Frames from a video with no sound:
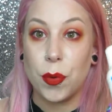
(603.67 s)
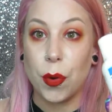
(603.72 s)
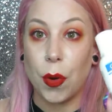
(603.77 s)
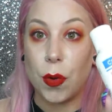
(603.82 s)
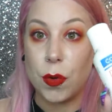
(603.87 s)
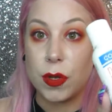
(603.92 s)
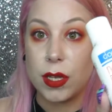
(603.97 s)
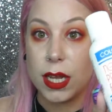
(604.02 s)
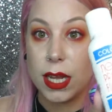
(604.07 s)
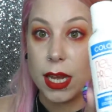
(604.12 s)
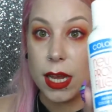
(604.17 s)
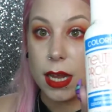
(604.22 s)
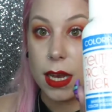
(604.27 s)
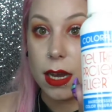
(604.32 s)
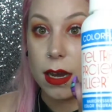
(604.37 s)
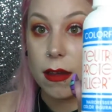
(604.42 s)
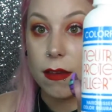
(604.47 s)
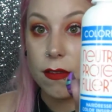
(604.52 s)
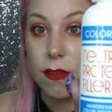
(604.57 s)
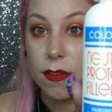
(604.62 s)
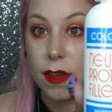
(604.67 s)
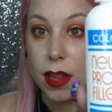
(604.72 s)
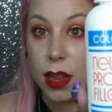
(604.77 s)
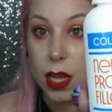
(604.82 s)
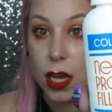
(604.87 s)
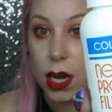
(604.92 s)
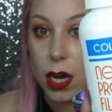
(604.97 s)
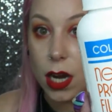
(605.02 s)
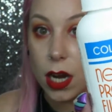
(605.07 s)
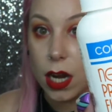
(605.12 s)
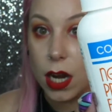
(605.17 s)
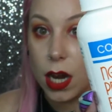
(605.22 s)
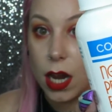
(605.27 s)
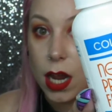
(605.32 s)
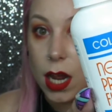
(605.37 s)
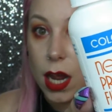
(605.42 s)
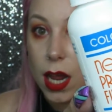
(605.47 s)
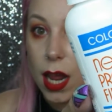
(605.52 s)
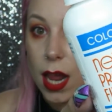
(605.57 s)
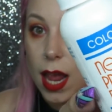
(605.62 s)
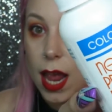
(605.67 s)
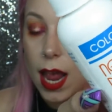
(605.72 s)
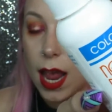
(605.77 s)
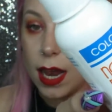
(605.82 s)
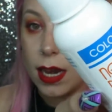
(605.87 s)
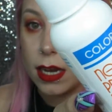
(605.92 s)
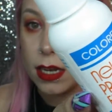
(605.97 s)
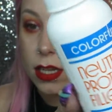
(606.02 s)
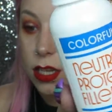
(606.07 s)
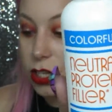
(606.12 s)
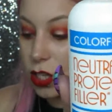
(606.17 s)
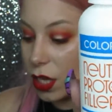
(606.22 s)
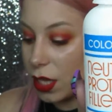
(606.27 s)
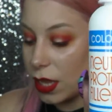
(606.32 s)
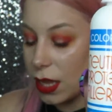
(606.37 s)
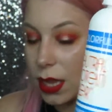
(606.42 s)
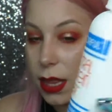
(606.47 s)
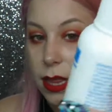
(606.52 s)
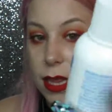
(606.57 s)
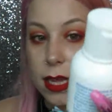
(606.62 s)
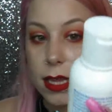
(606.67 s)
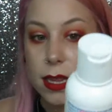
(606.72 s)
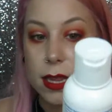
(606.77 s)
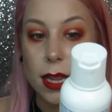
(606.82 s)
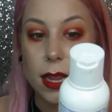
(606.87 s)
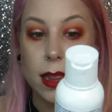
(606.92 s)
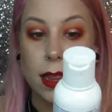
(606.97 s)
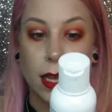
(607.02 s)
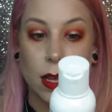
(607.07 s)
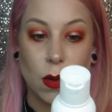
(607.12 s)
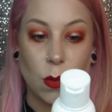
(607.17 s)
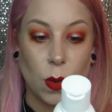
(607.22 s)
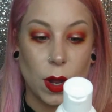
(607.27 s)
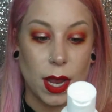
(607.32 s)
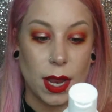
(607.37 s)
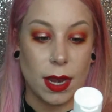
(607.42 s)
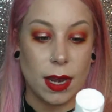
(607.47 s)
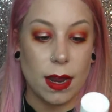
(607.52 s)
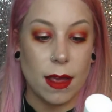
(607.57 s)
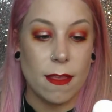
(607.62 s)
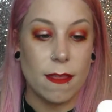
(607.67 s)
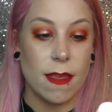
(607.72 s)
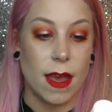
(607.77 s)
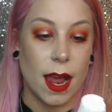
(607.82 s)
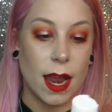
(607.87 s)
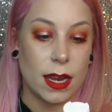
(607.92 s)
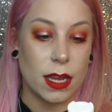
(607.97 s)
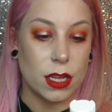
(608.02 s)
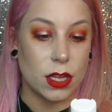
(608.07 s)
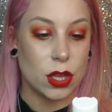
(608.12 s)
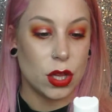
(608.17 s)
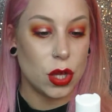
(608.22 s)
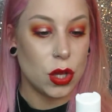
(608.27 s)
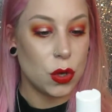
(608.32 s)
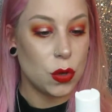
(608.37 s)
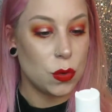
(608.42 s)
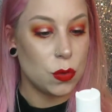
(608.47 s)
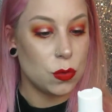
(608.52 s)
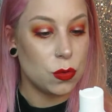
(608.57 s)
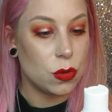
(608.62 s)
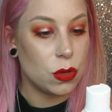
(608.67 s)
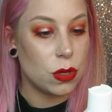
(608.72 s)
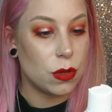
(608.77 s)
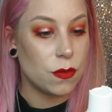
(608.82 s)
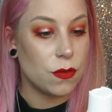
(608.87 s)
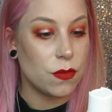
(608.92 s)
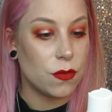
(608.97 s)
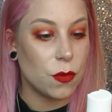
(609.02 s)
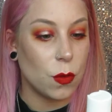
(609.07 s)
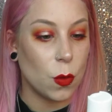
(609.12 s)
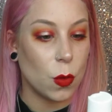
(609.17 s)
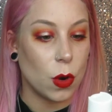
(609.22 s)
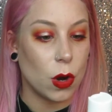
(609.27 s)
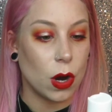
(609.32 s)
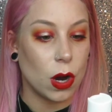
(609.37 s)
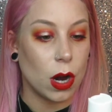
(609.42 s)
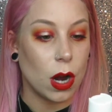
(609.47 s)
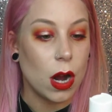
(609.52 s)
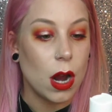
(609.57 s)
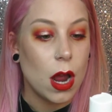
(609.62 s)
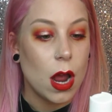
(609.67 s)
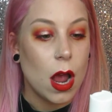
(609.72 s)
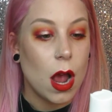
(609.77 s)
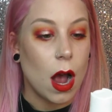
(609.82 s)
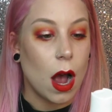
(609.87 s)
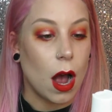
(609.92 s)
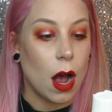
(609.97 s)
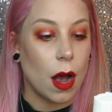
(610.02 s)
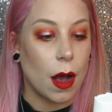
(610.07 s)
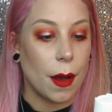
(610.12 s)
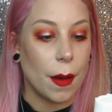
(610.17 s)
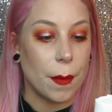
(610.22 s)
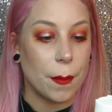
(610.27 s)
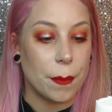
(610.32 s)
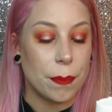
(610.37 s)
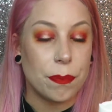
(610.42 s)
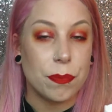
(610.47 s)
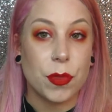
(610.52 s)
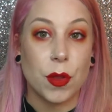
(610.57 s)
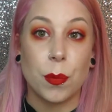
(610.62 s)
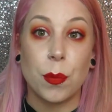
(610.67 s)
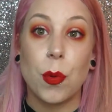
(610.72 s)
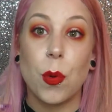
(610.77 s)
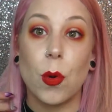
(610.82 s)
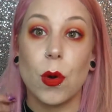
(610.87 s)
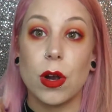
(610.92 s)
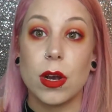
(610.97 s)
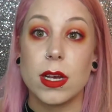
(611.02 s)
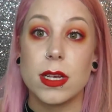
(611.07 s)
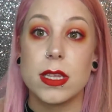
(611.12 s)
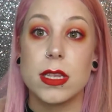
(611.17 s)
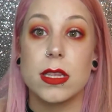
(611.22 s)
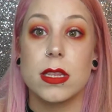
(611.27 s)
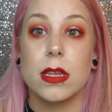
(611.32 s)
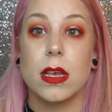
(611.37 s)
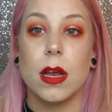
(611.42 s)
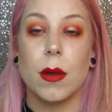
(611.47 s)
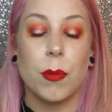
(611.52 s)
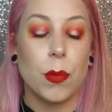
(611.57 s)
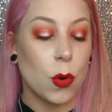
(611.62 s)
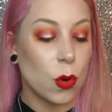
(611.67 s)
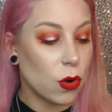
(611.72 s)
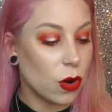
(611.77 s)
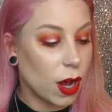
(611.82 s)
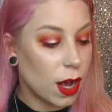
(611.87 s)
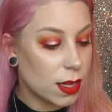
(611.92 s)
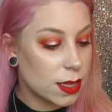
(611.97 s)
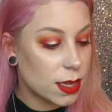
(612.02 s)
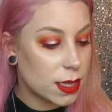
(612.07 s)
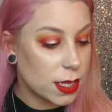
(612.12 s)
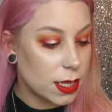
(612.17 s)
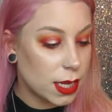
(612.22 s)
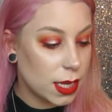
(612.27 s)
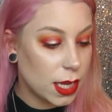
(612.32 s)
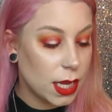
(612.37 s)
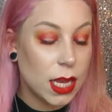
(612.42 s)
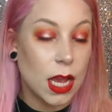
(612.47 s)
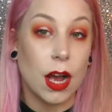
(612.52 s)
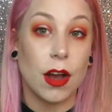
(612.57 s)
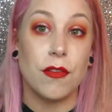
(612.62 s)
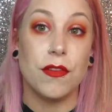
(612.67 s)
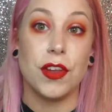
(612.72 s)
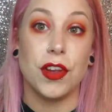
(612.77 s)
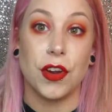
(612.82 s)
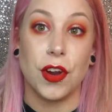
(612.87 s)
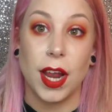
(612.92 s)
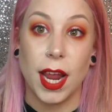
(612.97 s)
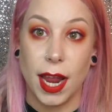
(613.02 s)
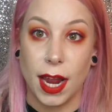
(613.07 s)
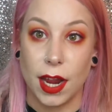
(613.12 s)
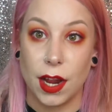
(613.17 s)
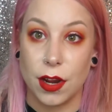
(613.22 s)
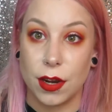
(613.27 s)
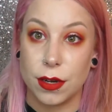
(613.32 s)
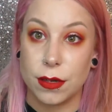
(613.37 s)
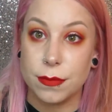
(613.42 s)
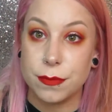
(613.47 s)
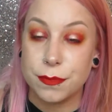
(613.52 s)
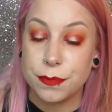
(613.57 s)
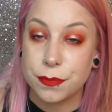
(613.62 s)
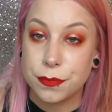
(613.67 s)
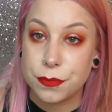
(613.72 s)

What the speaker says: protein filler, and it's just this liquid that is used for the porosity of your hair.